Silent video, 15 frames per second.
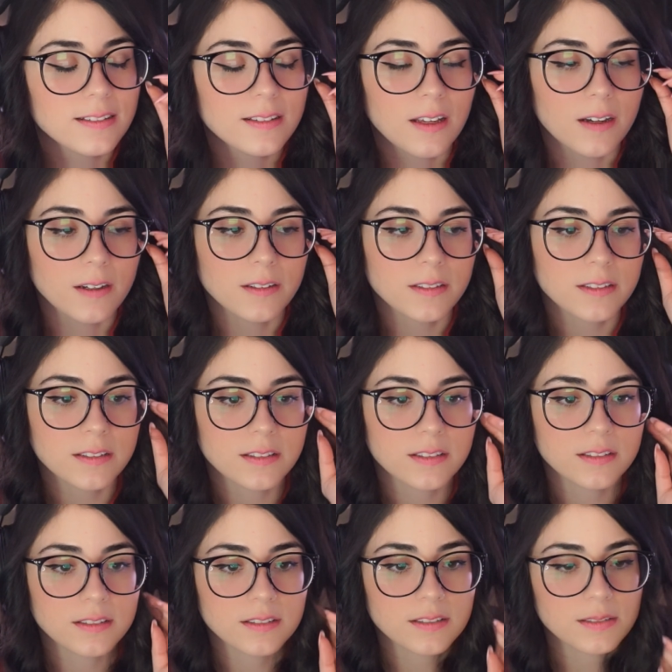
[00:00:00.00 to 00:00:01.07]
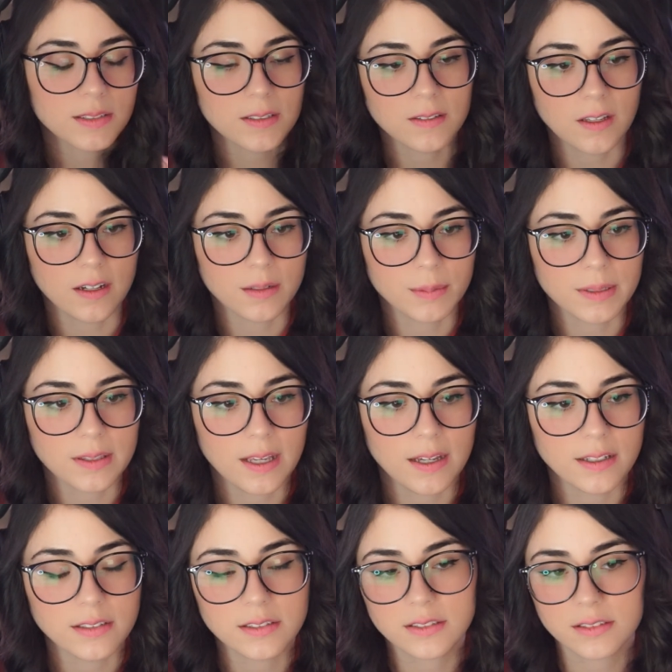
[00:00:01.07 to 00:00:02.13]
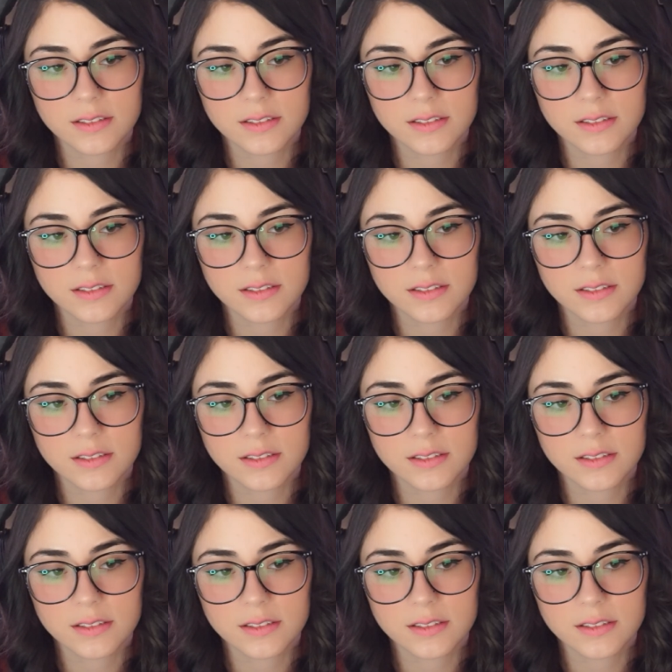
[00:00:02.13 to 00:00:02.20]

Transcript: No. We're gonna talk about that.